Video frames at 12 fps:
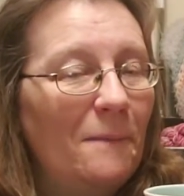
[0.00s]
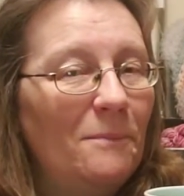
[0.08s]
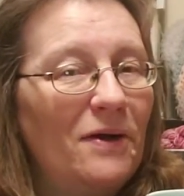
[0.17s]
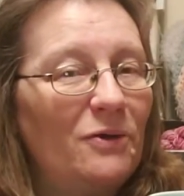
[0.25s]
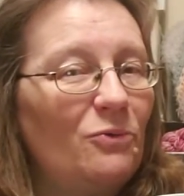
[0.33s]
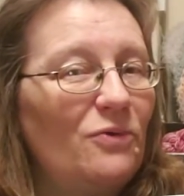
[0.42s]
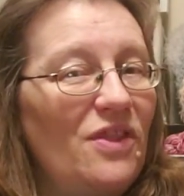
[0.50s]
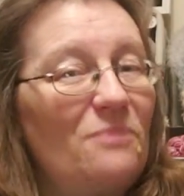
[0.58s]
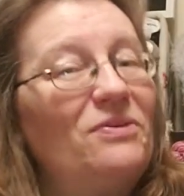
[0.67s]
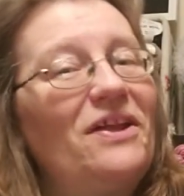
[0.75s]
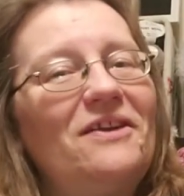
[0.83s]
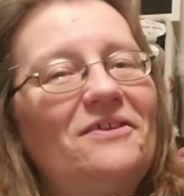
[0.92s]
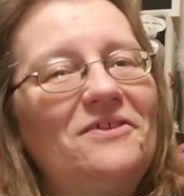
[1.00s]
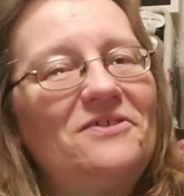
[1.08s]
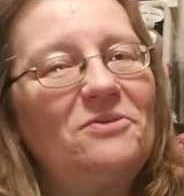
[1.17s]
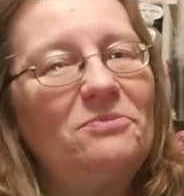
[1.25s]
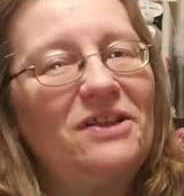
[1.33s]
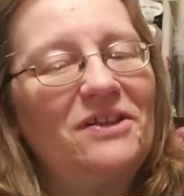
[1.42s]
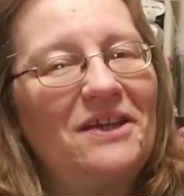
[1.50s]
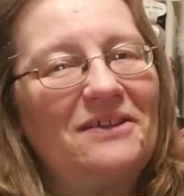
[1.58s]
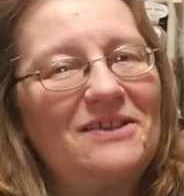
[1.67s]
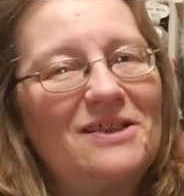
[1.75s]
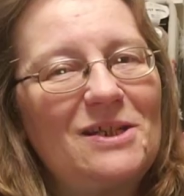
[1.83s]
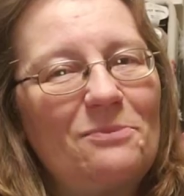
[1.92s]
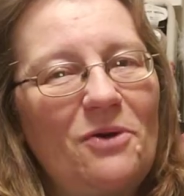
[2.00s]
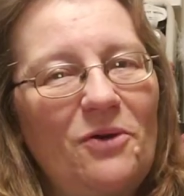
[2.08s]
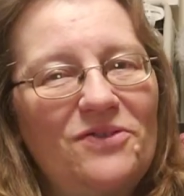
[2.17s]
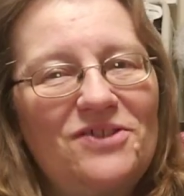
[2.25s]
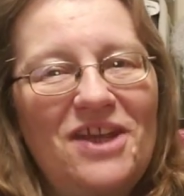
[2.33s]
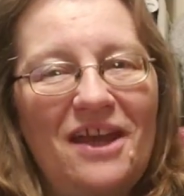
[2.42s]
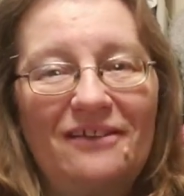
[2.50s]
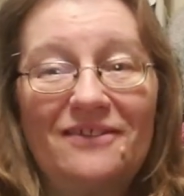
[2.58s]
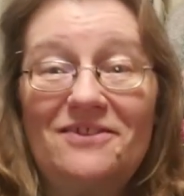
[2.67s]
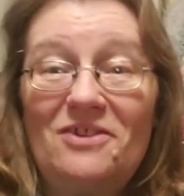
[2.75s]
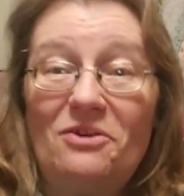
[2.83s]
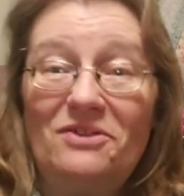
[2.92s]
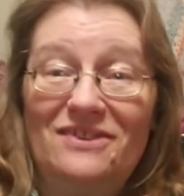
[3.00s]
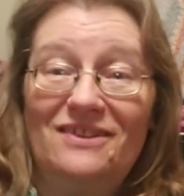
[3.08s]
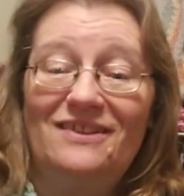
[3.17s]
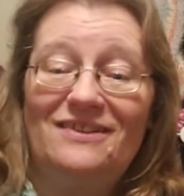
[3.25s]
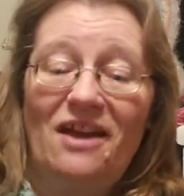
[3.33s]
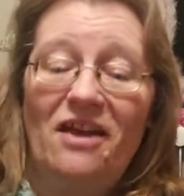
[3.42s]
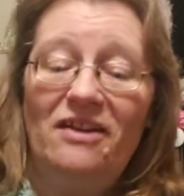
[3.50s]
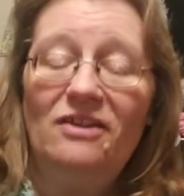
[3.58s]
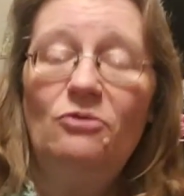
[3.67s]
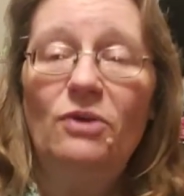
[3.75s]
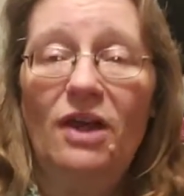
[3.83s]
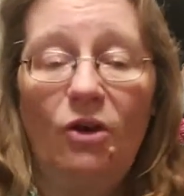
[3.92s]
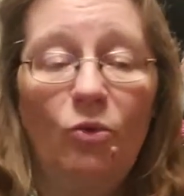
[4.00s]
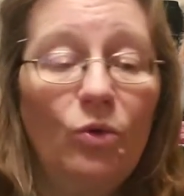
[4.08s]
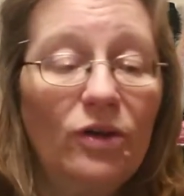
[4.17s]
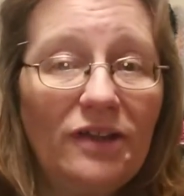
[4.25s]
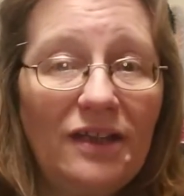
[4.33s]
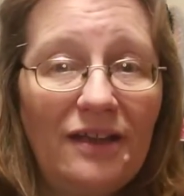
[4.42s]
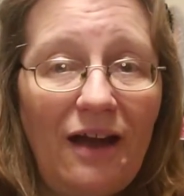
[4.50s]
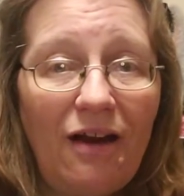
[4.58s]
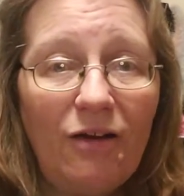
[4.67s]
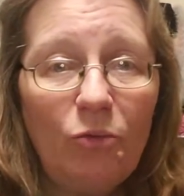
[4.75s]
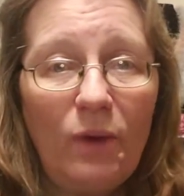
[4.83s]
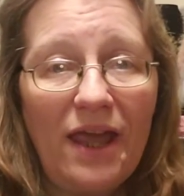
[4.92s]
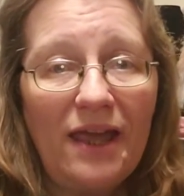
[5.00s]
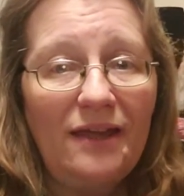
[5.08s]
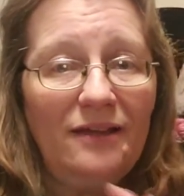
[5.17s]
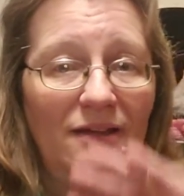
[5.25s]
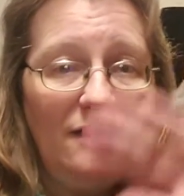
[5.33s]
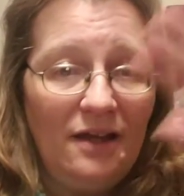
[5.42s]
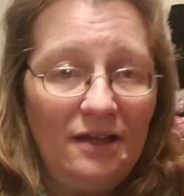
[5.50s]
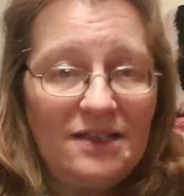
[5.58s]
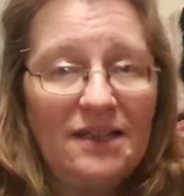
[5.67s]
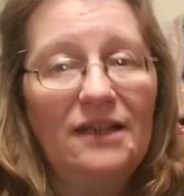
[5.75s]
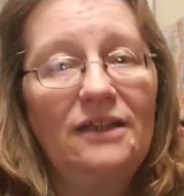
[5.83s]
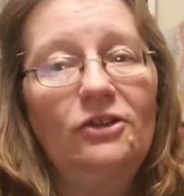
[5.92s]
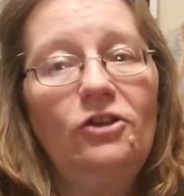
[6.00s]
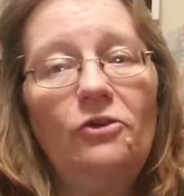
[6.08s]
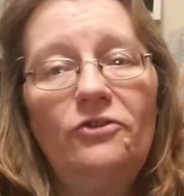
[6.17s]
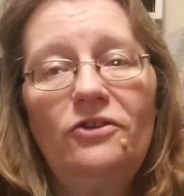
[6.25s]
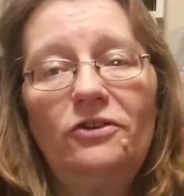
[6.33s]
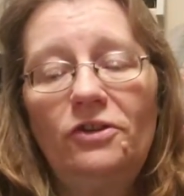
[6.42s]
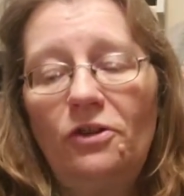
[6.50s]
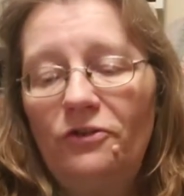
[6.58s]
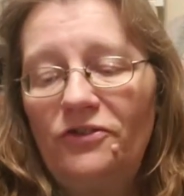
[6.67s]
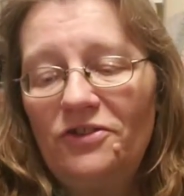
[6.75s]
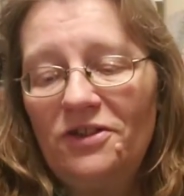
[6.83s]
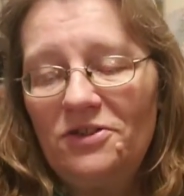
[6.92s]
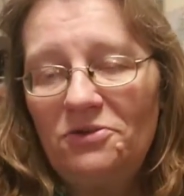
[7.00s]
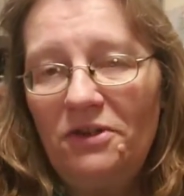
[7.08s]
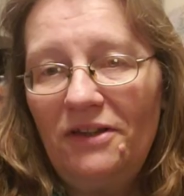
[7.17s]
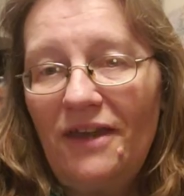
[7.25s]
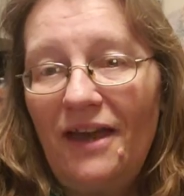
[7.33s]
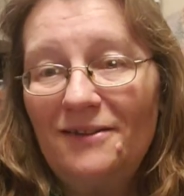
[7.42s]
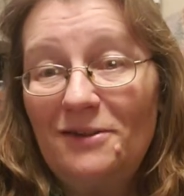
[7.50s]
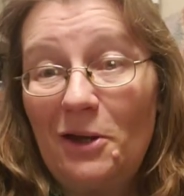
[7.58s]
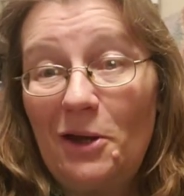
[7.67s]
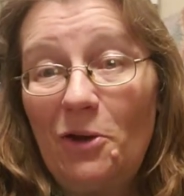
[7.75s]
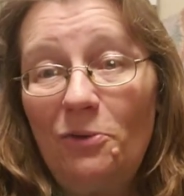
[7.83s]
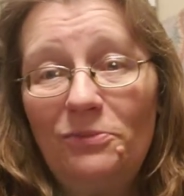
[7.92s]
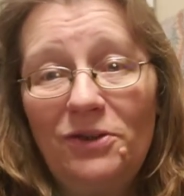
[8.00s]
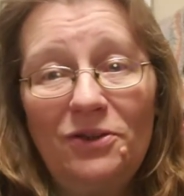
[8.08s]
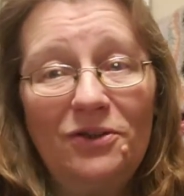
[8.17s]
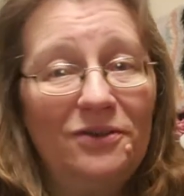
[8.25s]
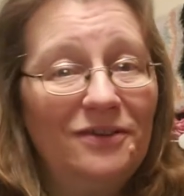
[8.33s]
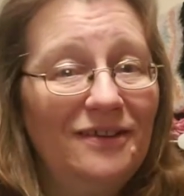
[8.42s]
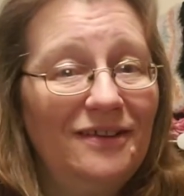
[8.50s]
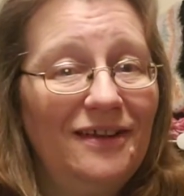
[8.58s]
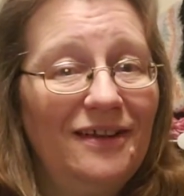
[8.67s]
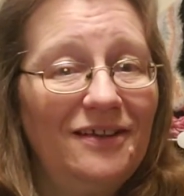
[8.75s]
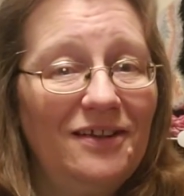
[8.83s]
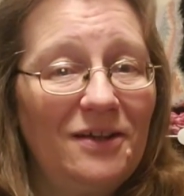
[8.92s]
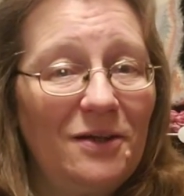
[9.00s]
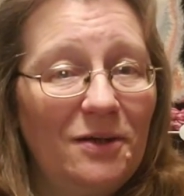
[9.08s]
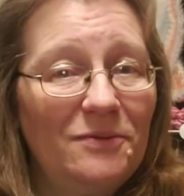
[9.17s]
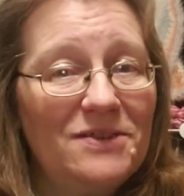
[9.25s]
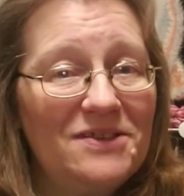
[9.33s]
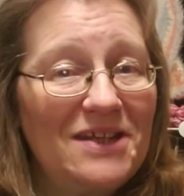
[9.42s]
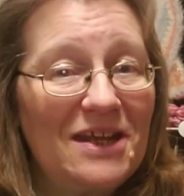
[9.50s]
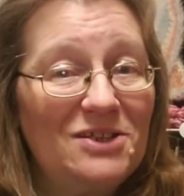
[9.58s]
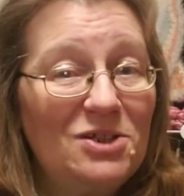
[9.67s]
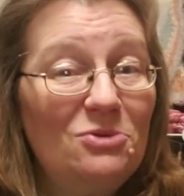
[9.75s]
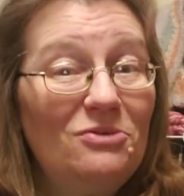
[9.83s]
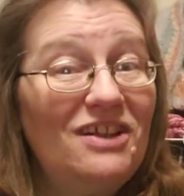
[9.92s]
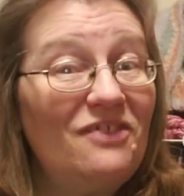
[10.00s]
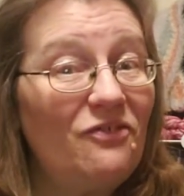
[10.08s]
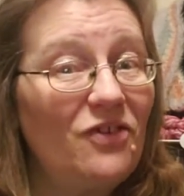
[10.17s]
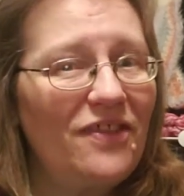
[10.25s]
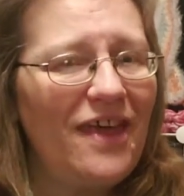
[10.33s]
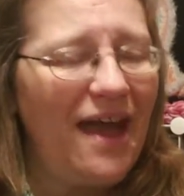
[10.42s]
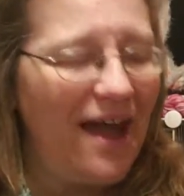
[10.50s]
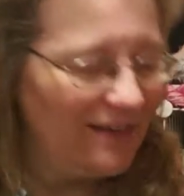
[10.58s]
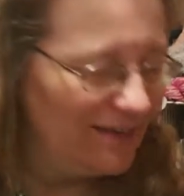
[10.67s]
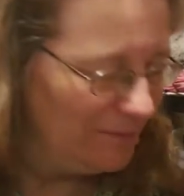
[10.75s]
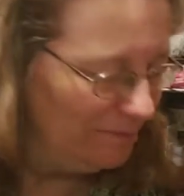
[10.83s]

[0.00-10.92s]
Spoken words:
But the playlist will be linked to both channels. So it's exciting. We are working our way to getting closer and closer to doing that. So I hope you're going to stay tuned for that.